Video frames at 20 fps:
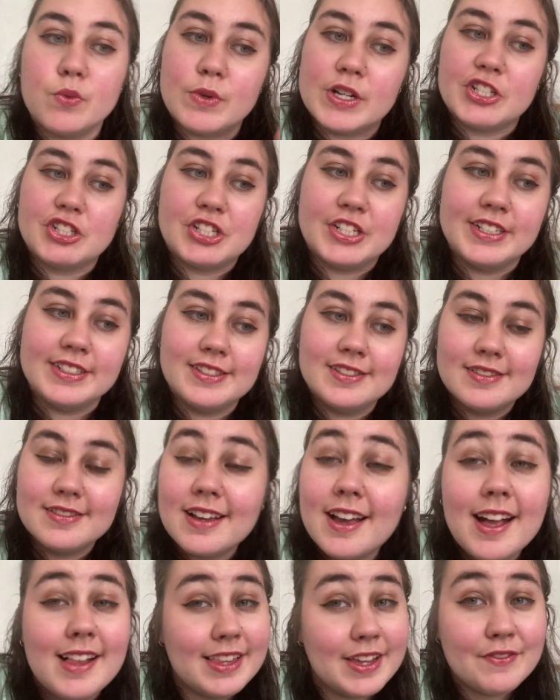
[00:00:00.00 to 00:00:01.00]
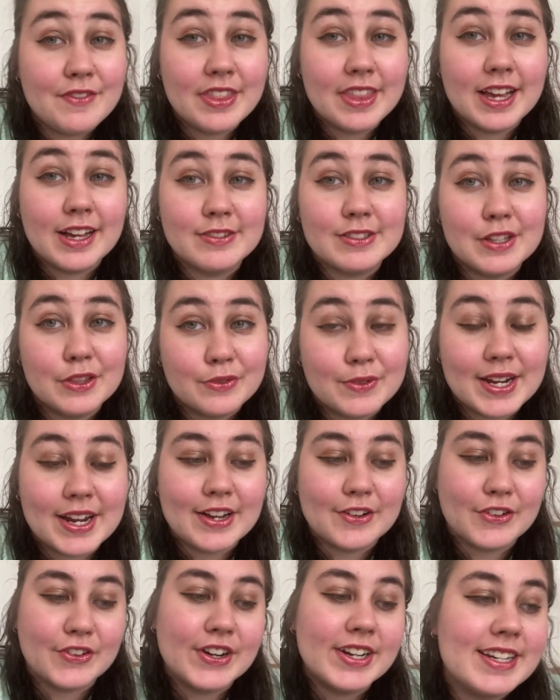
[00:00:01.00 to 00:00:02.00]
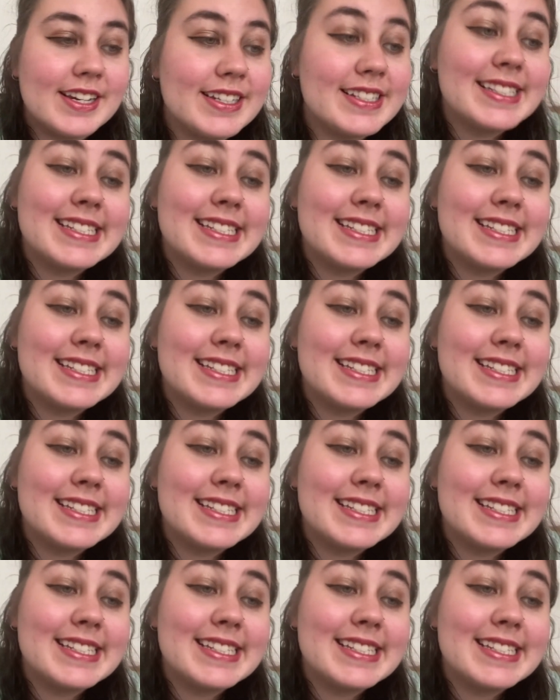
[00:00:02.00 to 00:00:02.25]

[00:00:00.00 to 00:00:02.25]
which is 11,300